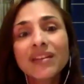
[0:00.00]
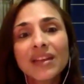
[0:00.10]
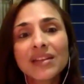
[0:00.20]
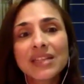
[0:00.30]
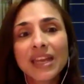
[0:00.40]

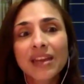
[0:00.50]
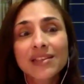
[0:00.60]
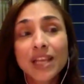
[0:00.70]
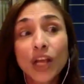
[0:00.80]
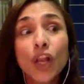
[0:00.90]
It
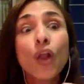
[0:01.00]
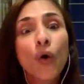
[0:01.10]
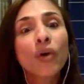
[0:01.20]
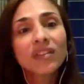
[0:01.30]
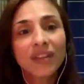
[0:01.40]
takes a
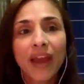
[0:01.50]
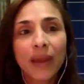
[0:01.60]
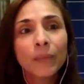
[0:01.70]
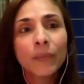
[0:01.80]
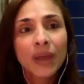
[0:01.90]
long
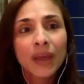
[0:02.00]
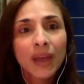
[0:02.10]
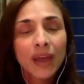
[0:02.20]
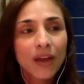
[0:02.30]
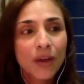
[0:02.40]
time
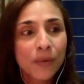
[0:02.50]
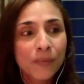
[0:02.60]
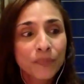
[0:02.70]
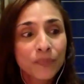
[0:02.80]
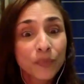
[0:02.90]

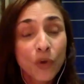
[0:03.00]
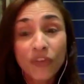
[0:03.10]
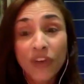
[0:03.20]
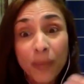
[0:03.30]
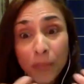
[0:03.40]
of
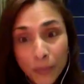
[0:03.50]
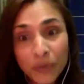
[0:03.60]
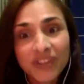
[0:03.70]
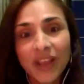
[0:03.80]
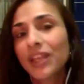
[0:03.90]
other people
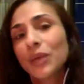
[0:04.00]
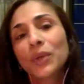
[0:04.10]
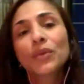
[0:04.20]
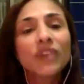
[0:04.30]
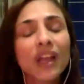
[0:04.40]
telling you
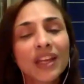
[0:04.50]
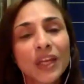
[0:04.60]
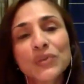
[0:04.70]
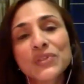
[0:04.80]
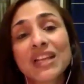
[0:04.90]
and you telling
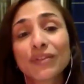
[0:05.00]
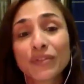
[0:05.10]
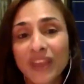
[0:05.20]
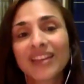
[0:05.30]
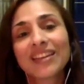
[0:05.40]
yourself
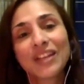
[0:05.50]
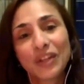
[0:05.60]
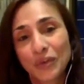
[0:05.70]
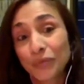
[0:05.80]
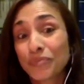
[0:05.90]
that
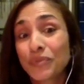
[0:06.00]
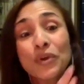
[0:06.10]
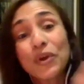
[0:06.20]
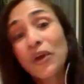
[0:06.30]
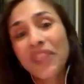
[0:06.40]

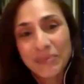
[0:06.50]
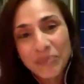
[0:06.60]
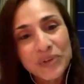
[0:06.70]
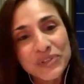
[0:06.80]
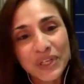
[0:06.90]
you're not that
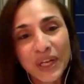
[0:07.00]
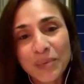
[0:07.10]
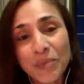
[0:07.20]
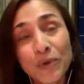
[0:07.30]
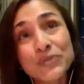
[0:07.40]
person anymore.